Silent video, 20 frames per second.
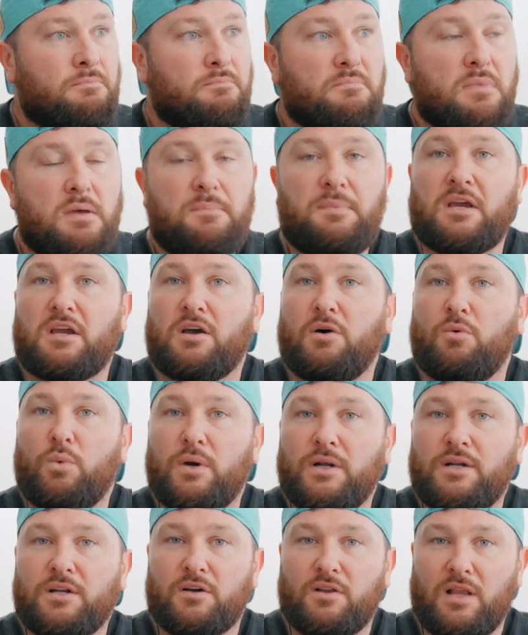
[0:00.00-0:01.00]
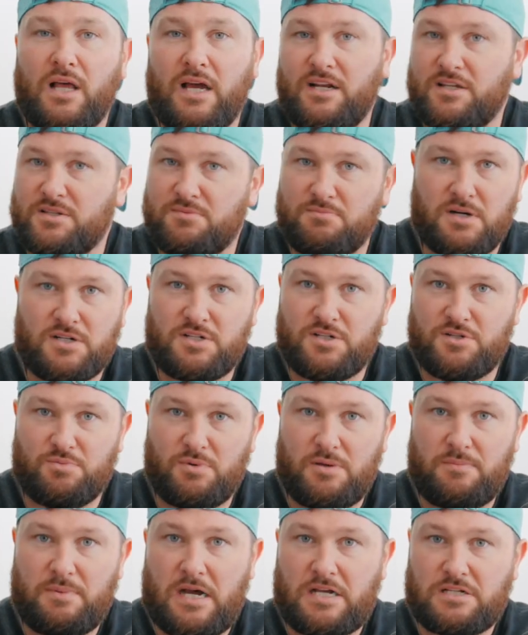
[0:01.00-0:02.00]
mimic a window light as much as
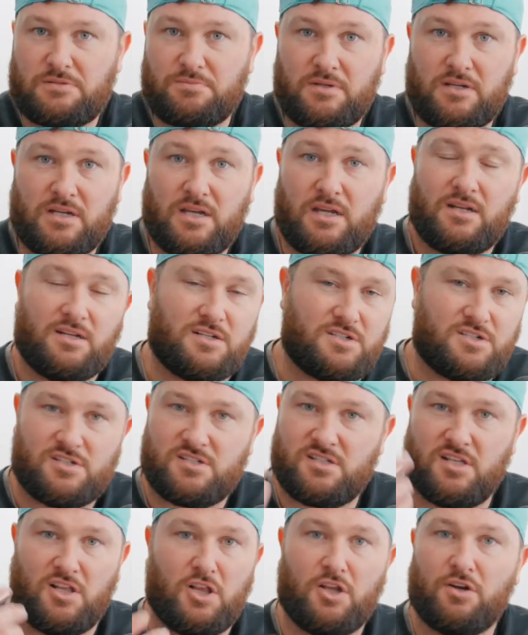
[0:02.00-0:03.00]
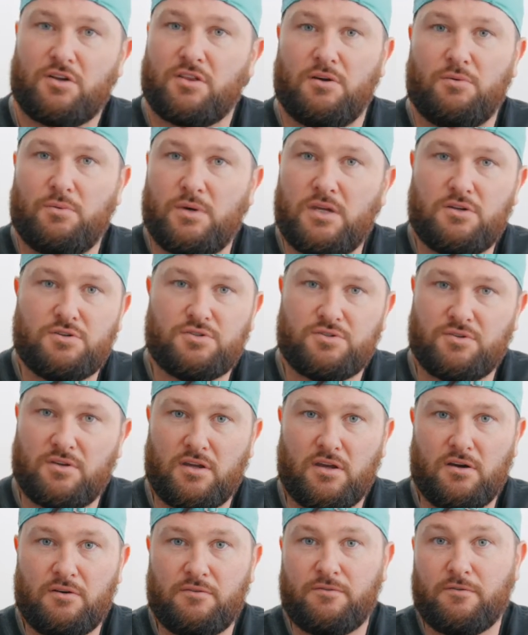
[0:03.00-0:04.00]
we possibly can. It's just the look that we usually
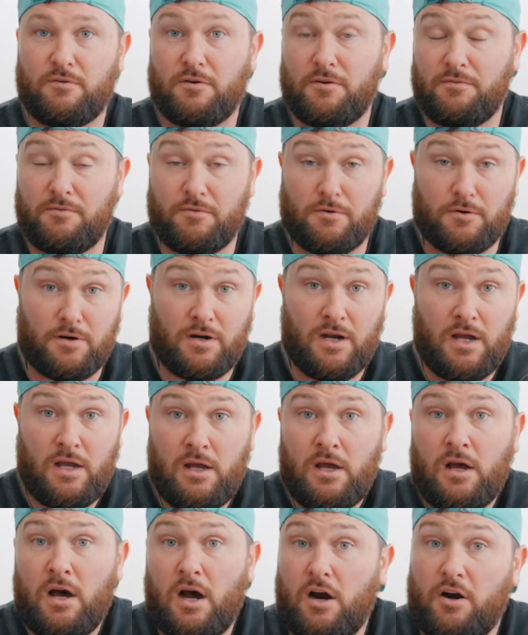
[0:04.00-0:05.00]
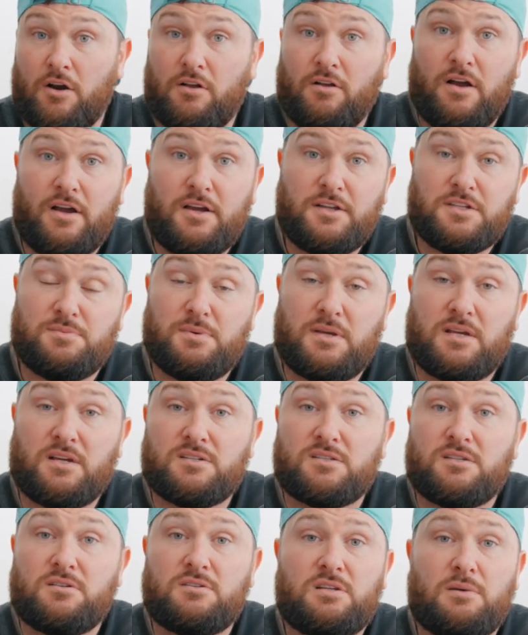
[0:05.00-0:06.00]
go for for our clients
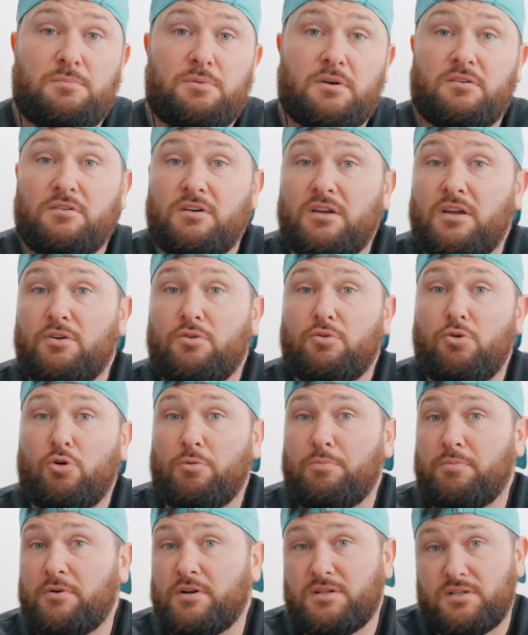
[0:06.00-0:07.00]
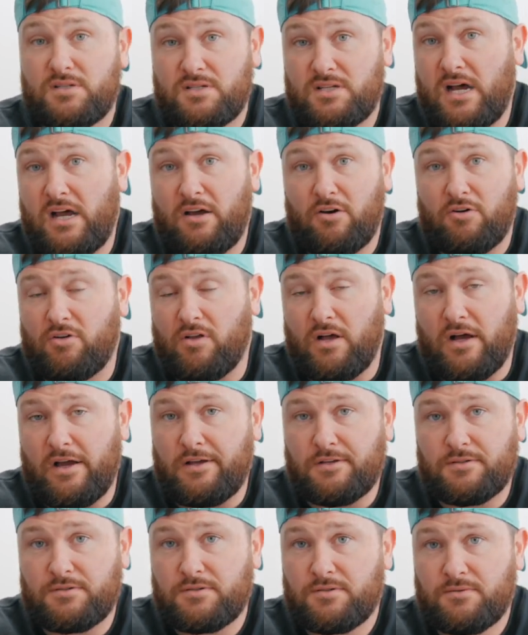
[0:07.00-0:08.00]
because they're typically corporate style
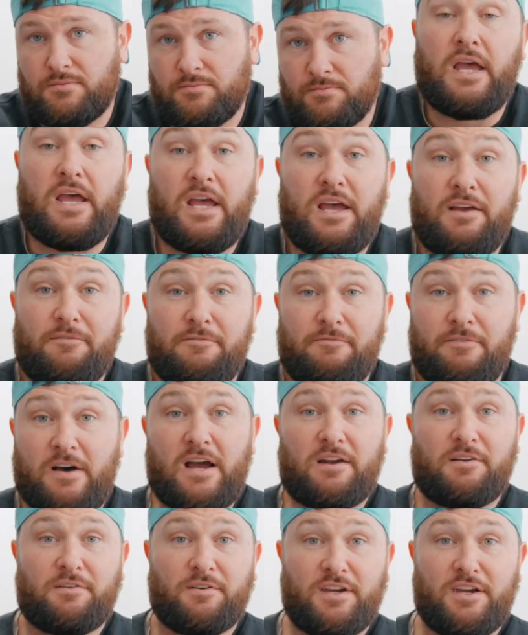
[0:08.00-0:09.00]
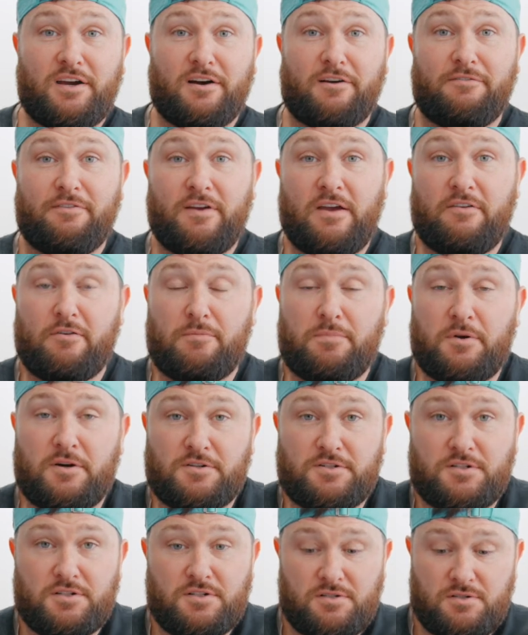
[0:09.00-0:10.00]
clients. And finally, our favorite
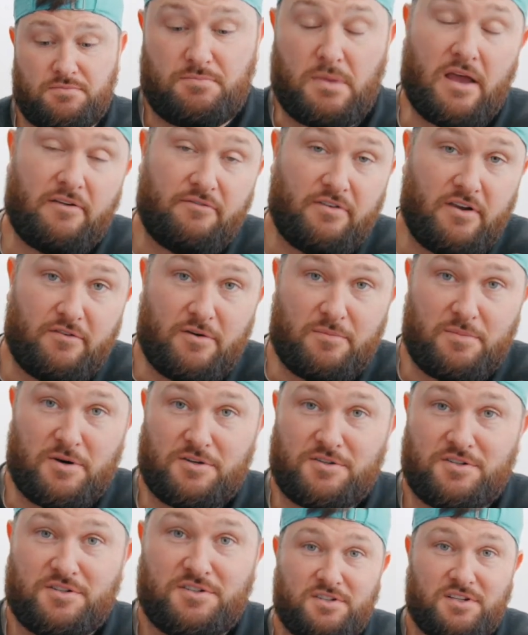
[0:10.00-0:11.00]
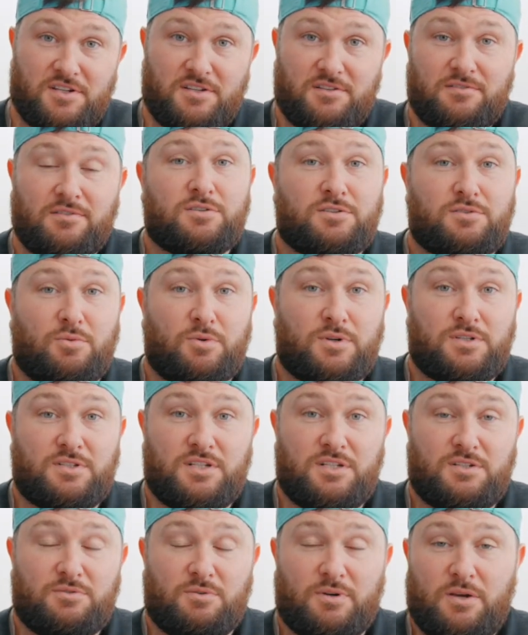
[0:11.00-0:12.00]
purchase, my favorite purchase in
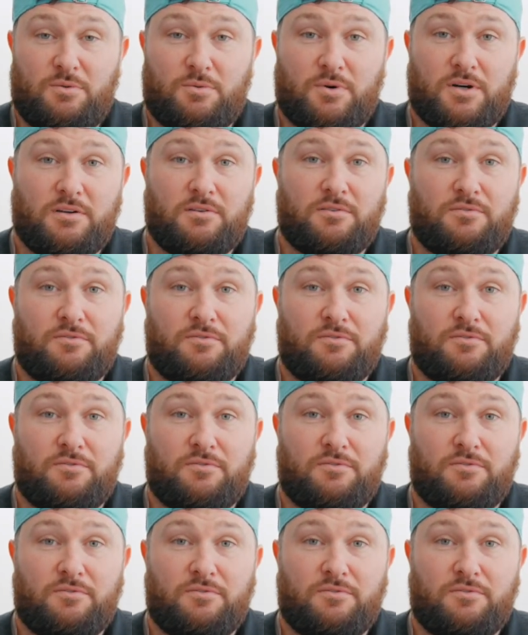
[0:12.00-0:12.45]
2021